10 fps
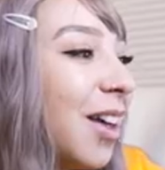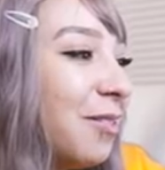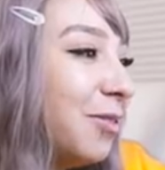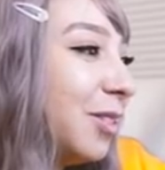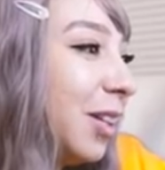
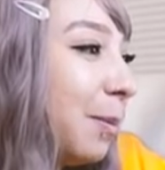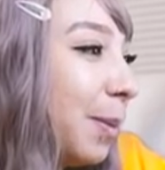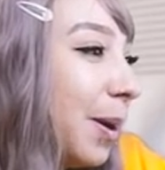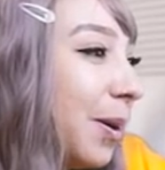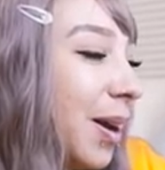love
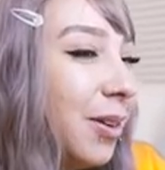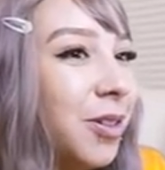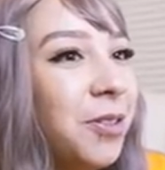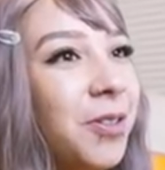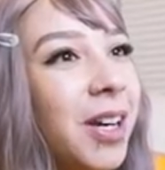Filippo. I
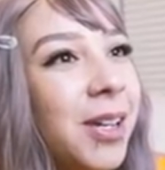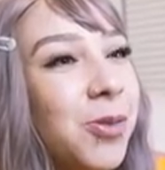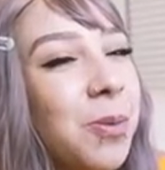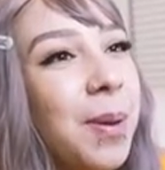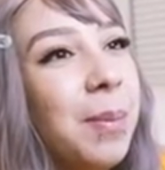don't know if you guys
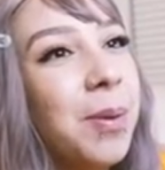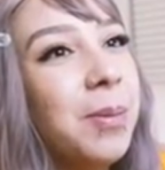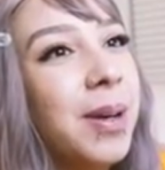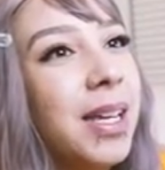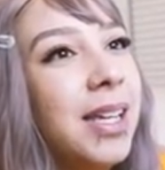remember,
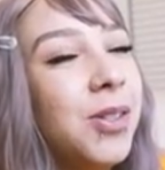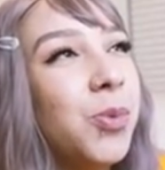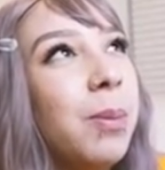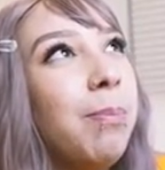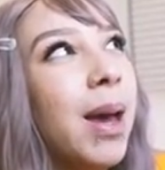but he's
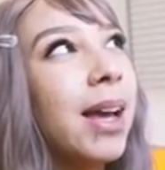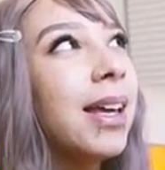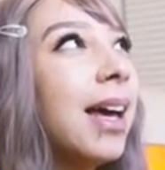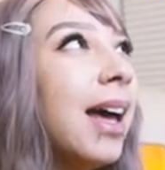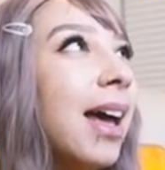
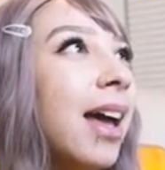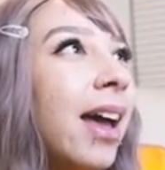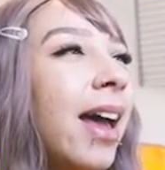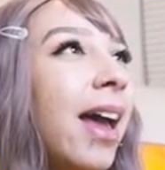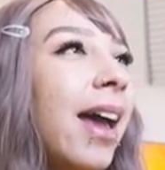Rebecca
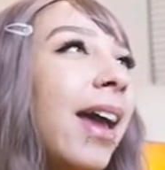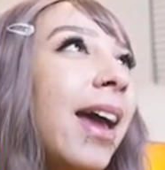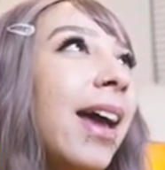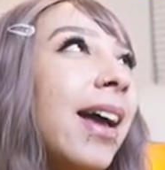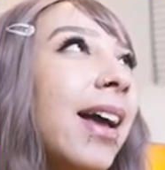
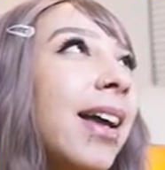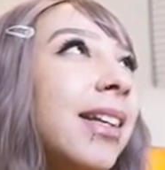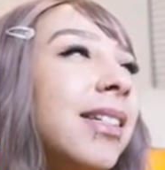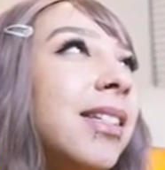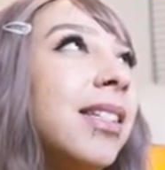
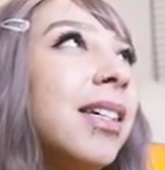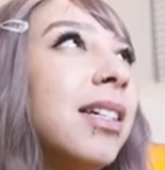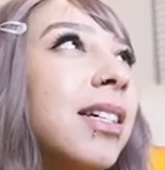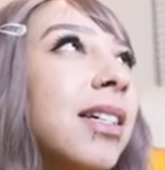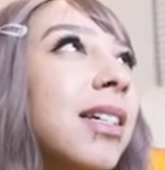and
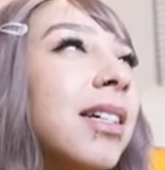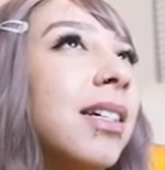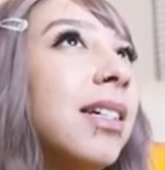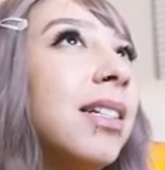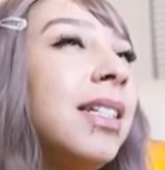
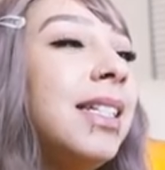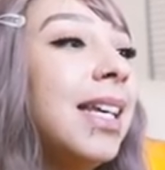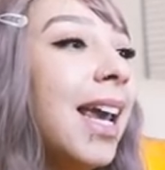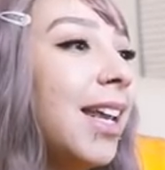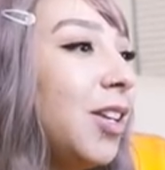
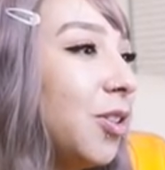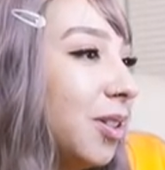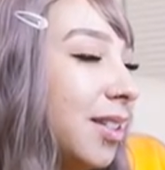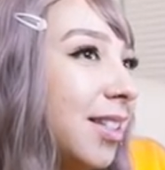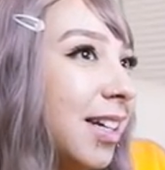
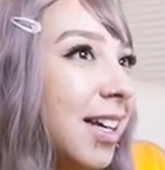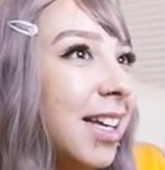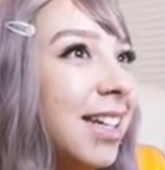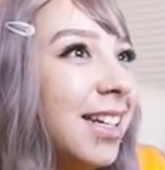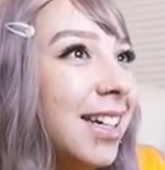Daniel's
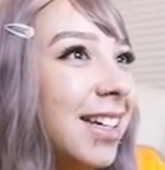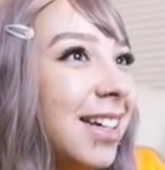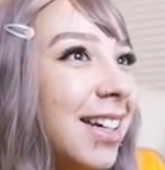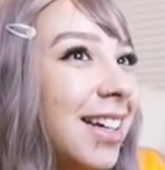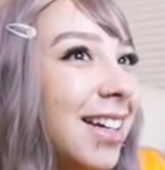son.
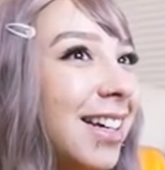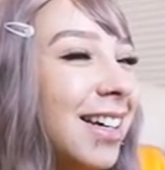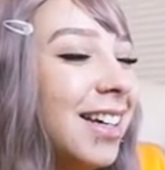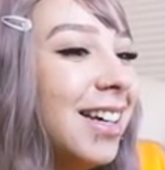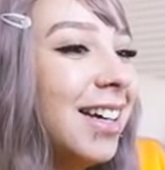
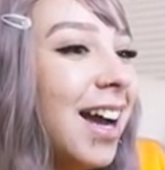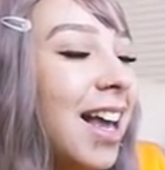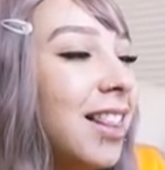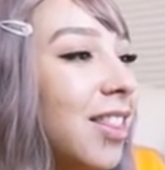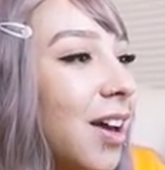
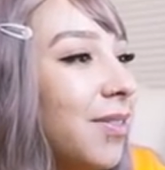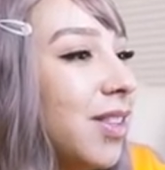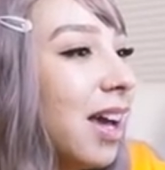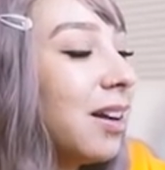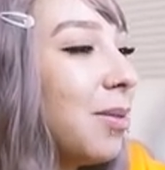I loved
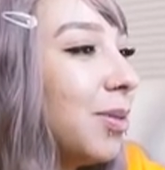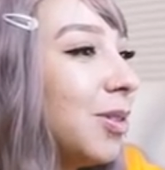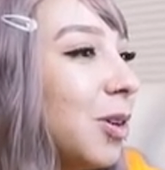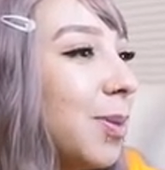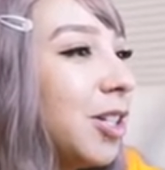that couple
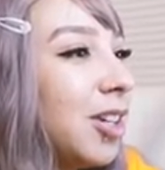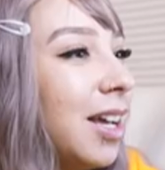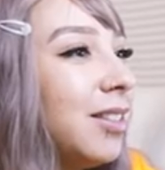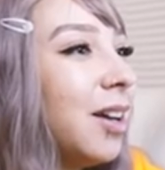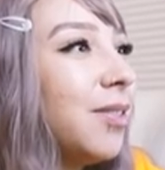so much, and
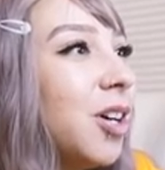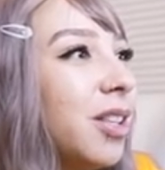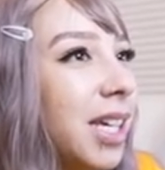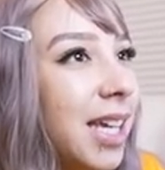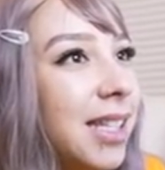I loved all
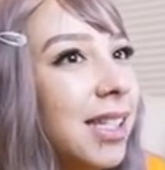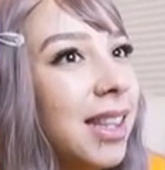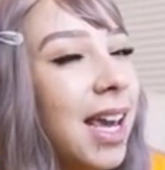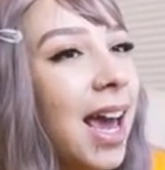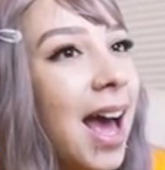the kids
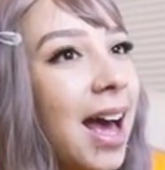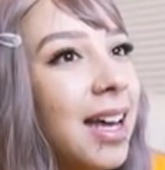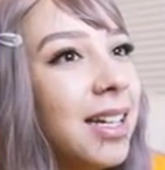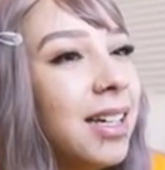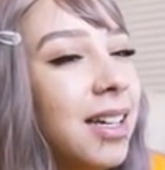that they
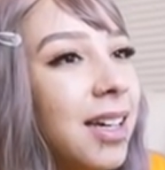had.